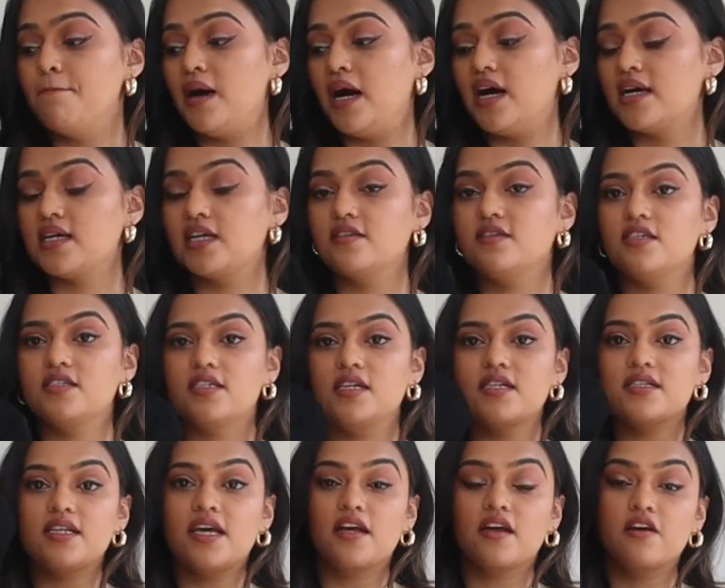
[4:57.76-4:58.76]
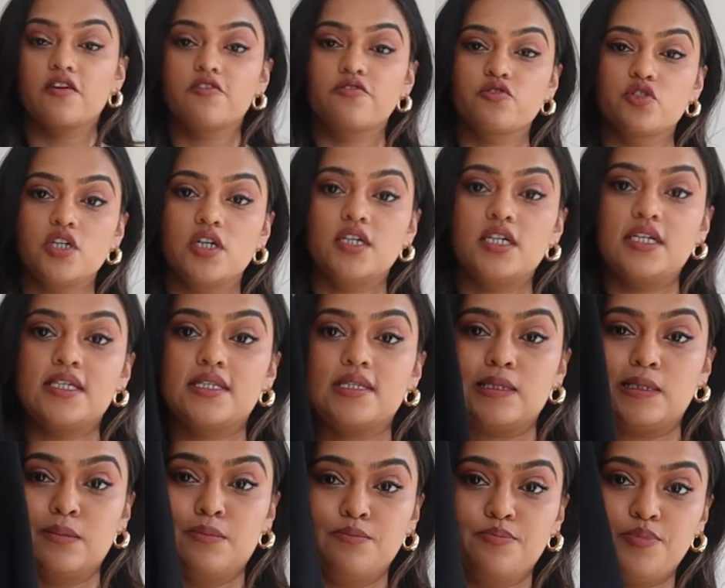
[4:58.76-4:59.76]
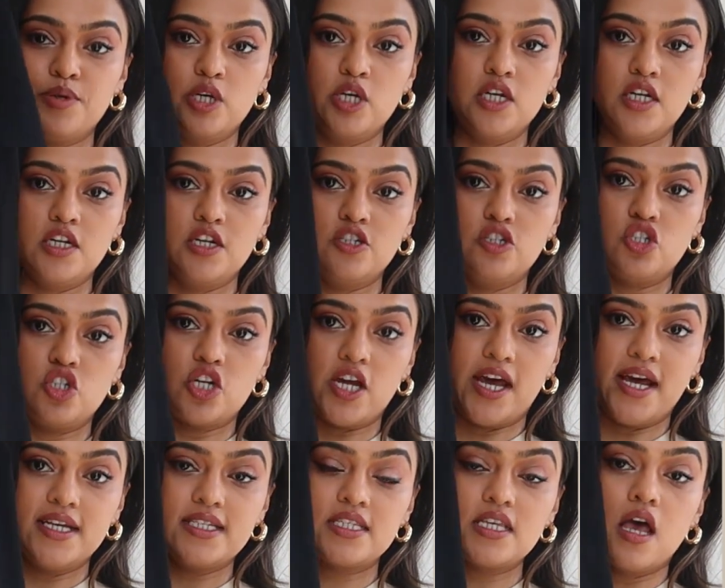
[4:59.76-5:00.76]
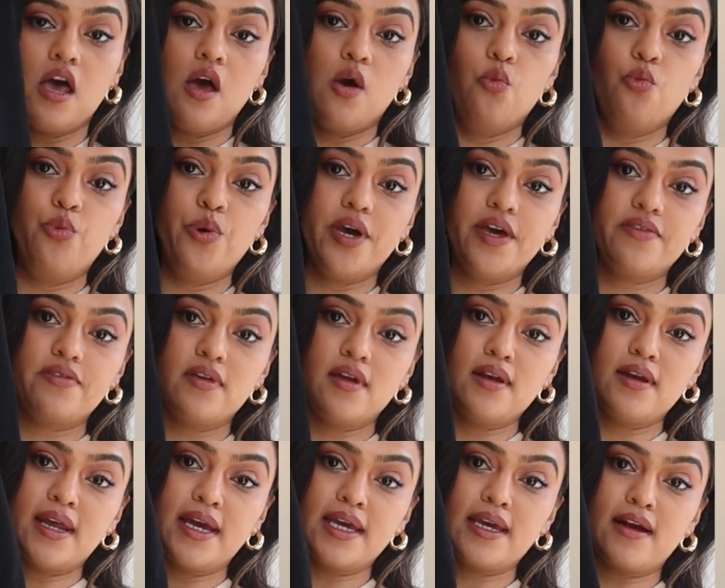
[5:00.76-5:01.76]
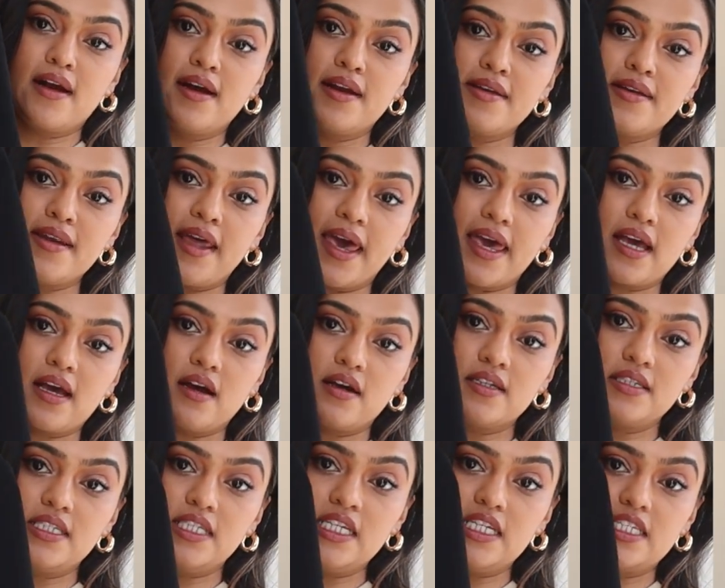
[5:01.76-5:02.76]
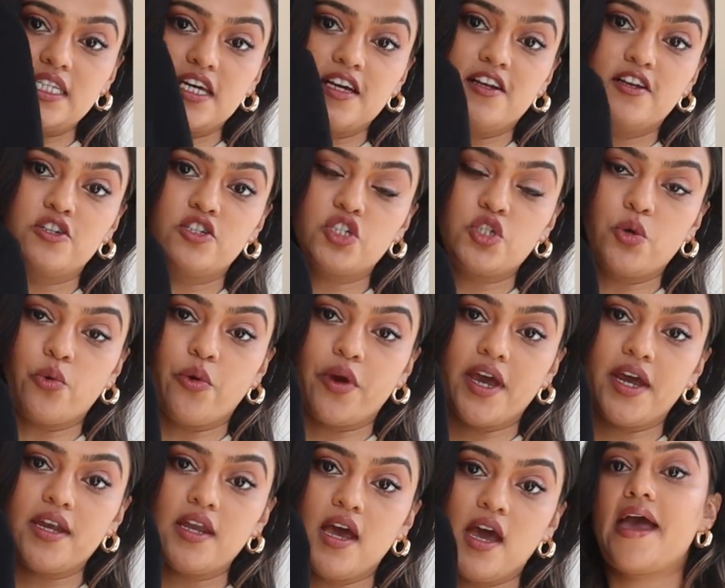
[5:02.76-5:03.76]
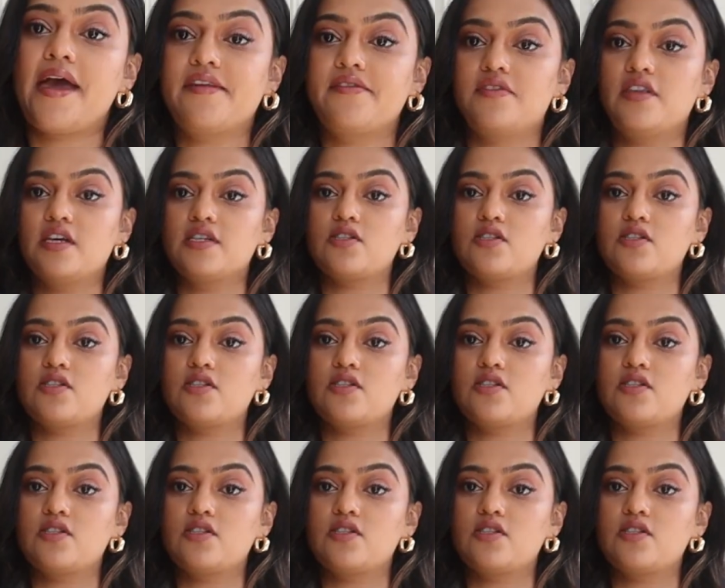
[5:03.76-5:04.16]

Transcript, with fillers: but this is like a really simple dress with like a neck detail to it and